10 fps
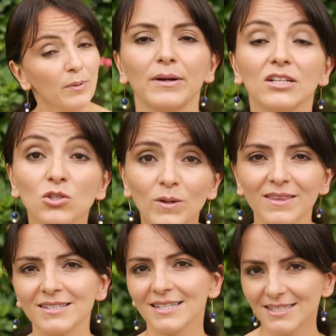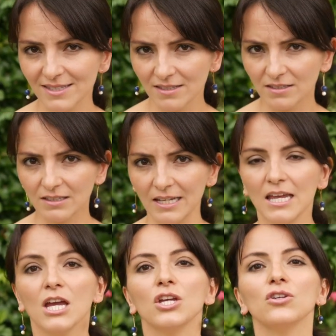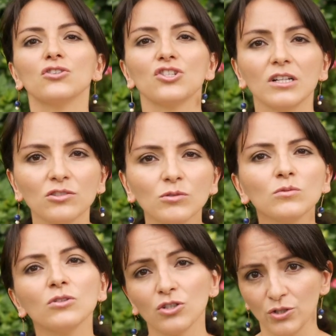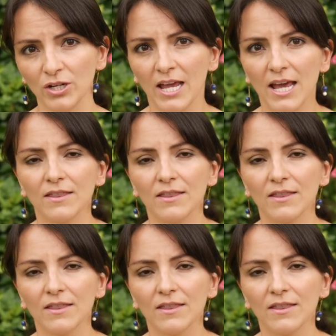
By doing this consistently, your children will learn